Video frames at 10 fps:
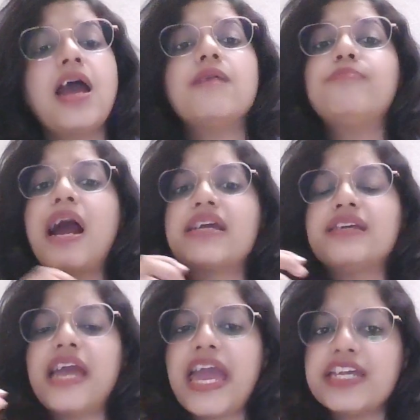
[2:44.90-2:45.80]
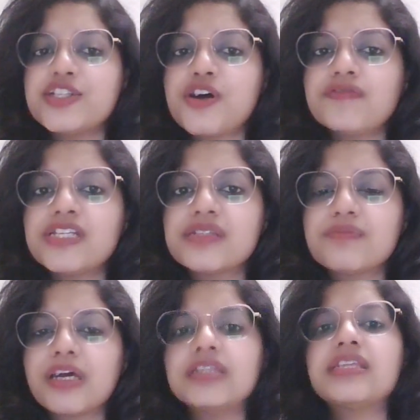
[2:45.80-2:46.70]
By the end of this
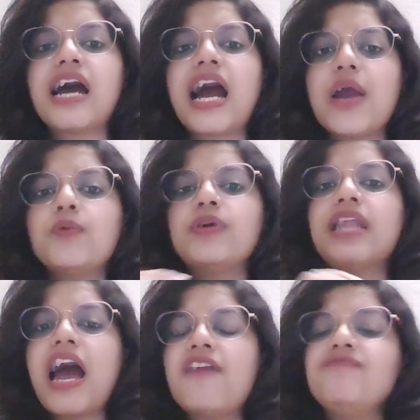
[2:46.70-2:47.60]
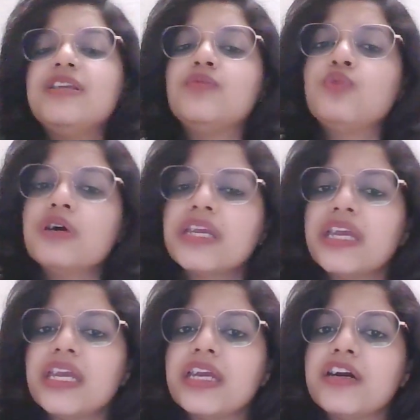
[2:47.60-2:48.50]
month, I will have been
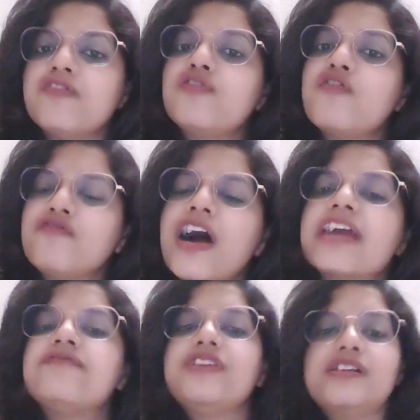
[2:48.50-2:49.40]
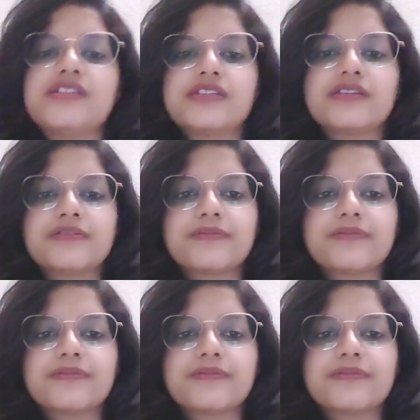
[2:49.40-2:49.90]
working here for 5 years.